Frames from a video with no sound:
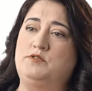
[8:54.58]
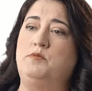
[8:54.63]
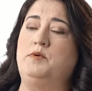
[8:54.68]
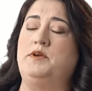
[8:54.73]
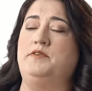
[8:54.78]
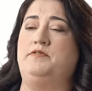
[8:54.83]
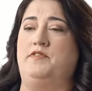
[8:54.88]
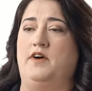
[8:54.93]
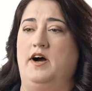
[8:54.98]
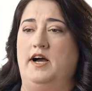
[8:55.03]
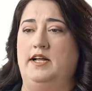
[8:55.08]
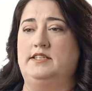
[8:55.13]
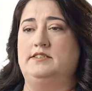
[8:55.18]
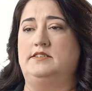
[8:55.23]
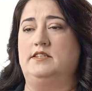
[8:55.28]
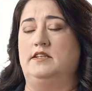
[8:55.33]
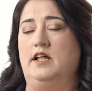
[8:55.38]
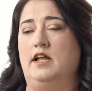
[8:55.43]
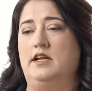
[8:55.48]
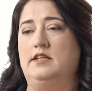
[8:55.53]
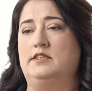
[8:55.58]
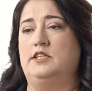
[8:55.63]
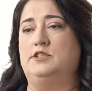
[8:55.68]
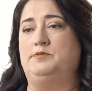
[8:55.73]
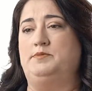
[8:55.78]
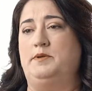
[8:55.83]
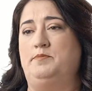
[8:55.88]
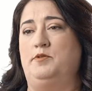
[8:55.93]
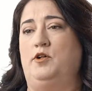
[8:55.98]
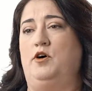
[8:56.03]
what we find is a lot of times
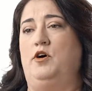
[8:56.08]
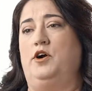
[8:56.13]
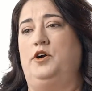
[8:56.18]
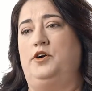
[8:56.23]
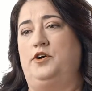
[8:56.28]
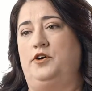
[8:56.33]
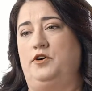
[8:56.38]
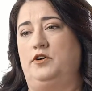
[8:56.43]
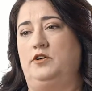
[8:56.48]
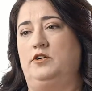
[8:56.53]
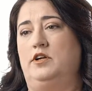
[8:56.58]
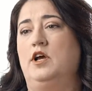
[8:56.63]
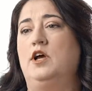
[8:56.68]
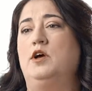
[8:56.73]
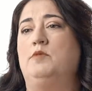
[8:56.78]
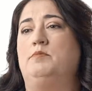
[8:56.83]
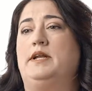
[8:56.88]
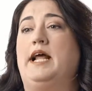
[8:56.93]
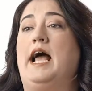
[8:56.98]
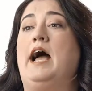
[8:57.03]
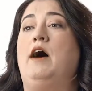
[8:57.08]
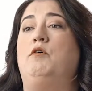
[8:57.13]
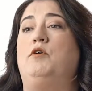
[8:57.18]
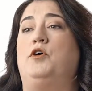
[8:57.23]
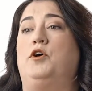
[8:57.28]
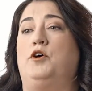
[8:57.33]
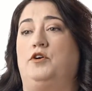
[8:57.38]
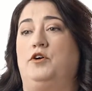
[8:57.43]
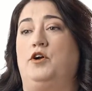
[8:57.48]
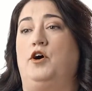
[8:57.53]
people are hurt, but how
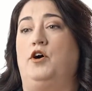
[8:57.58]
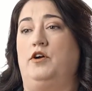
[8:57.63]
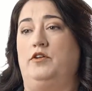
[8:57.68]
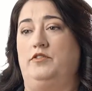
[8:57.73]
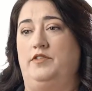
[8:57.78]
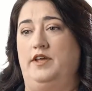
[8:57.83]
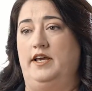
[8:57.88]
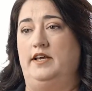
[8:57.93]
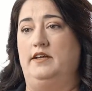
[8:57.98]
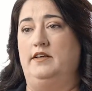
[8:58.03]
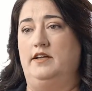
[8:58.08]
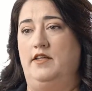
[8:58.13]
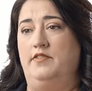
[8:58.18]
hurt are they?